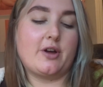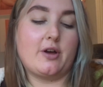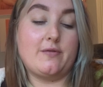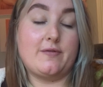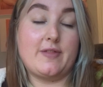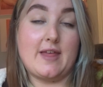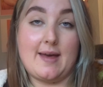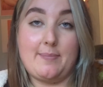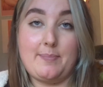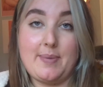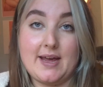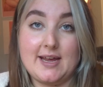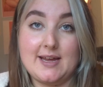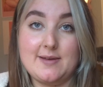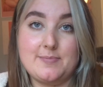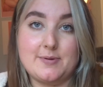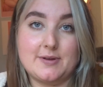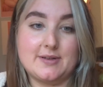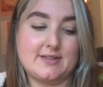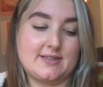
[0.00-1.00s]
of their
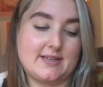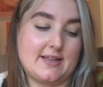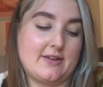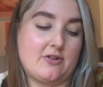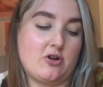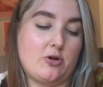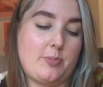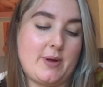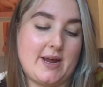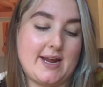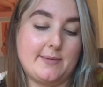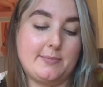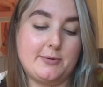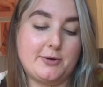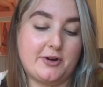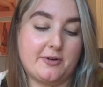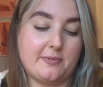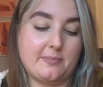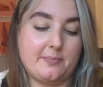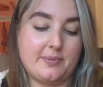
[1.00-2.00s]
papers. So they're a paper
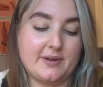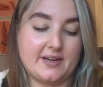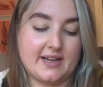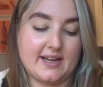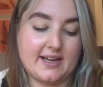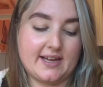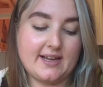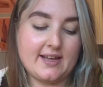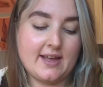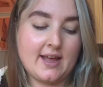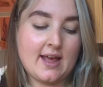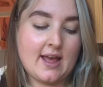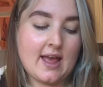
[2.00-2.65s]
company.